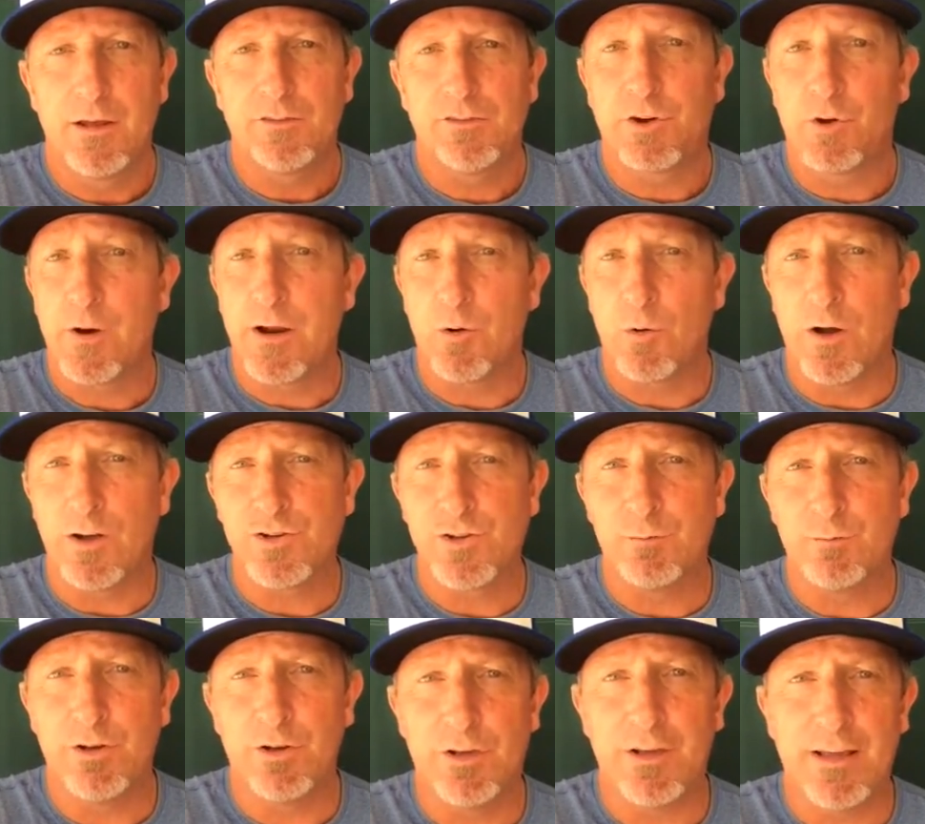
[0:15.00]
It's a great
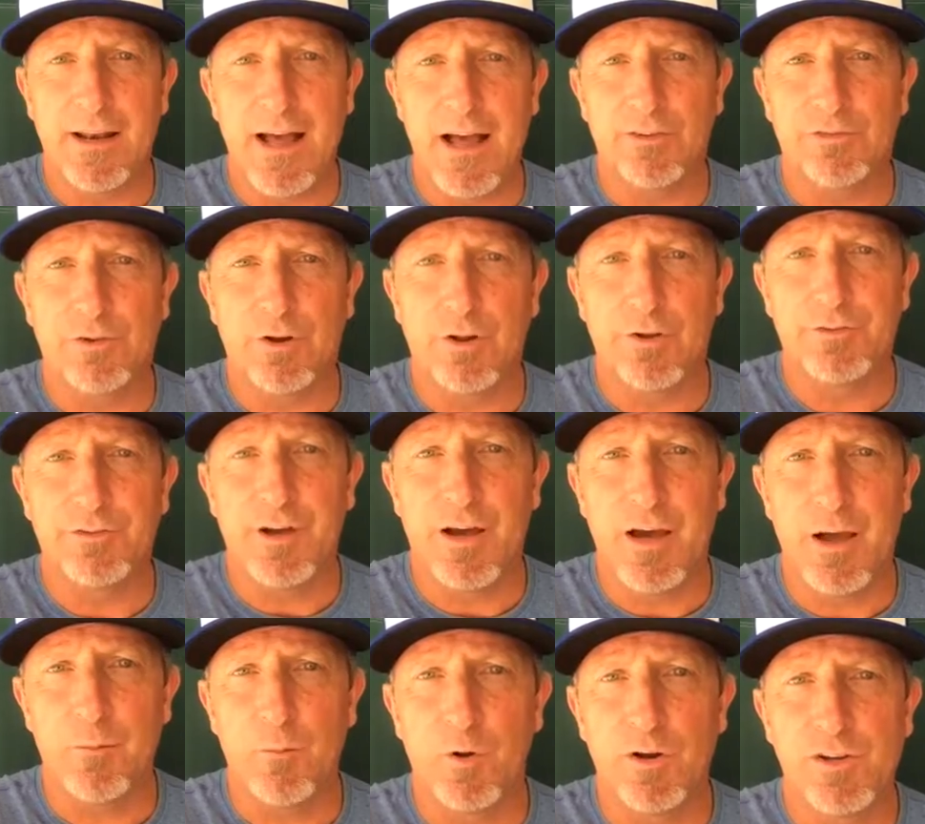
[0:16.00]
question, Bill. You get asked all the
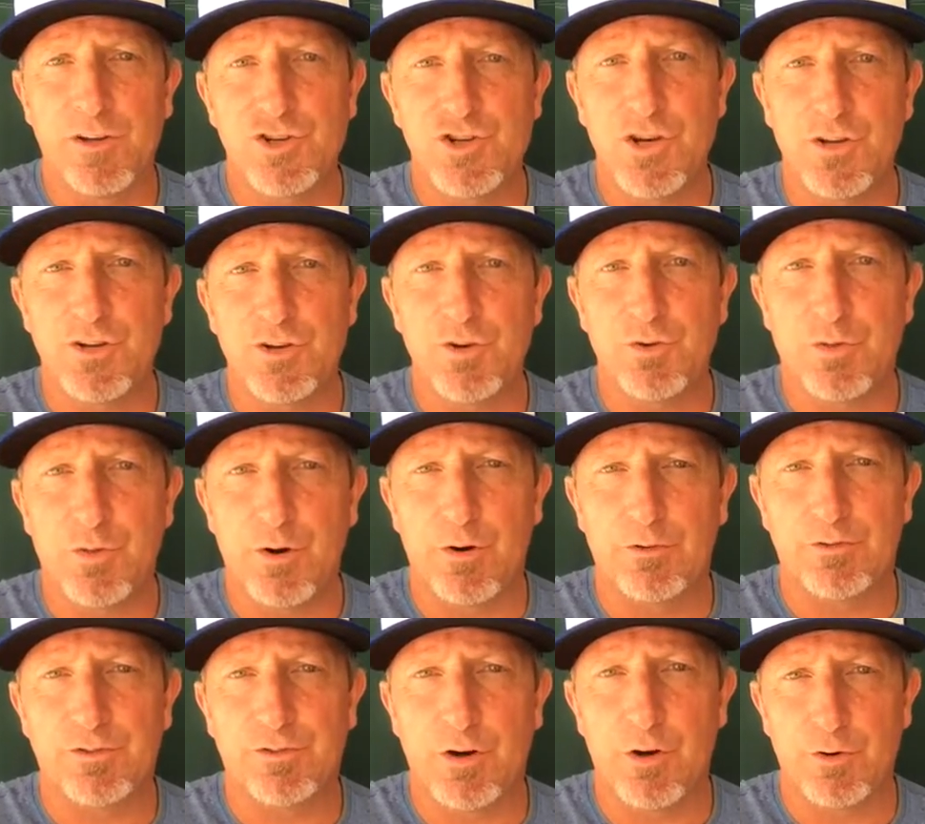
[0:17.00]
time, when should you
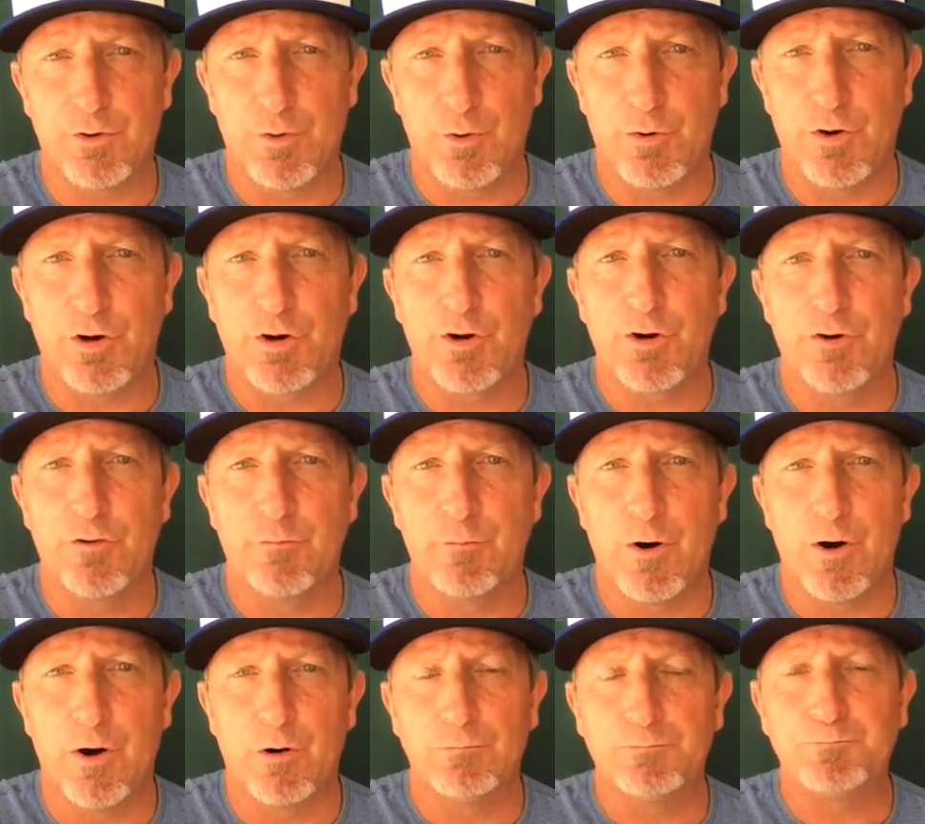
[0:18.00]
th start throwing a
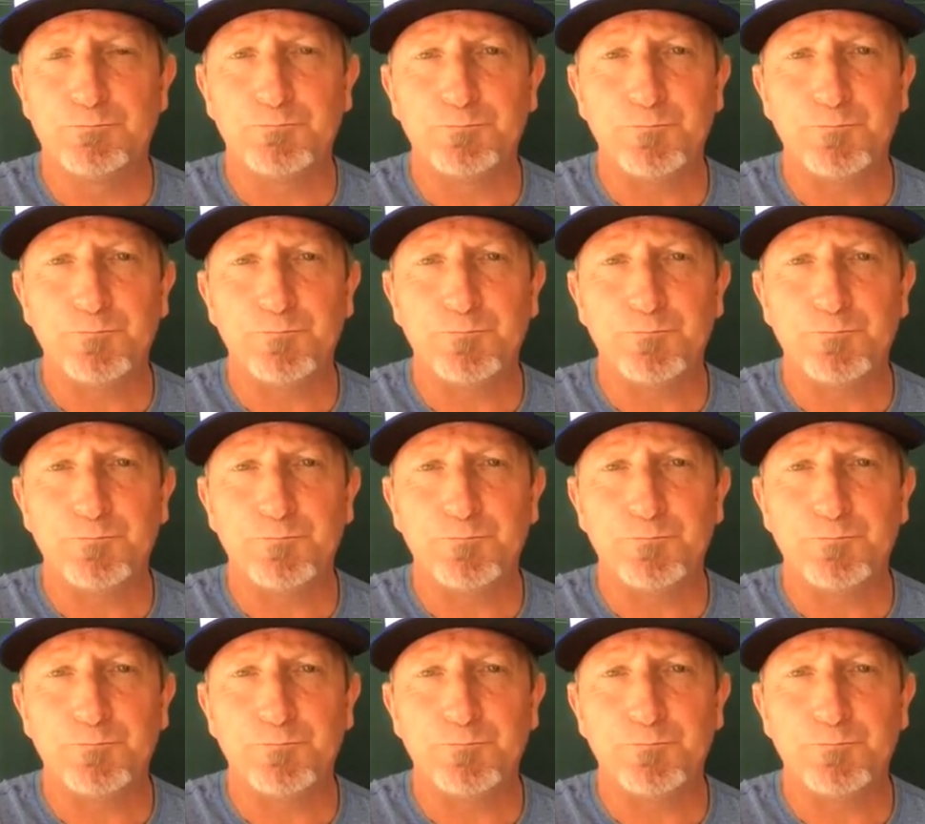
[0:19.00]
curveball?